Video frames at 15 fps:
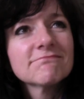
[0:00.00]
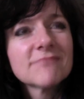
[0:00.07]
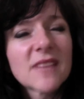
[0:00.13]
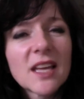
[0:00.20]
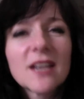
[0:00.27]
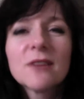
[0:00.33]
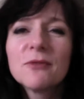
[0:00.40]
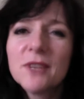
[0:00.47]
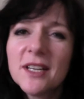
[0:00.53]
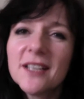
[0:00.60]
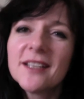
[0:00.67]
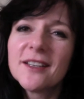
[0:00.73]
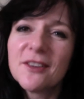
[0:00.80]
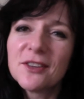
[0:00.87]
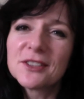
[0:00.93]
And I'm really
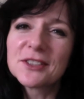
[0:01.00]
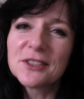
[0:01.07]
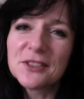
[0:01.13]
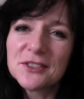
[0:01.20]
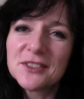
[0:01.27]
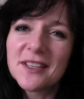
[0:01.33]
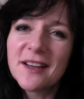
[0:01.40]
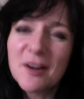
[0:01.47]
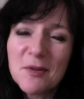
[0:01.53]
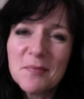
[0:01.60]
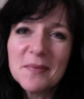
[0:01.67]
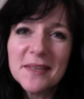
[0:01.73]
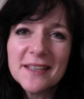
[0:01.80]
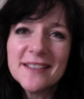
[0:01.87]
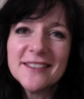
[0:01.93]
going to ask God to help
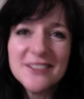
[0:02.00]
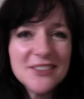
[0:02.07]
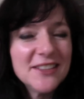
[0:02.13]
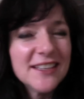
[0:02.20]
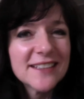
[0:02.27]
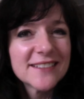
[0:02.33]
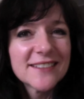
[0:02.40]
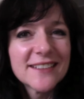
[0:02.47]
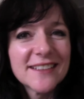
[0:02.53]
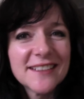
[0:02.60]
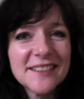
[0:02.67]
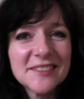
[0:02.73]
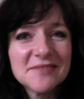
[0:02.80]
me to do that today.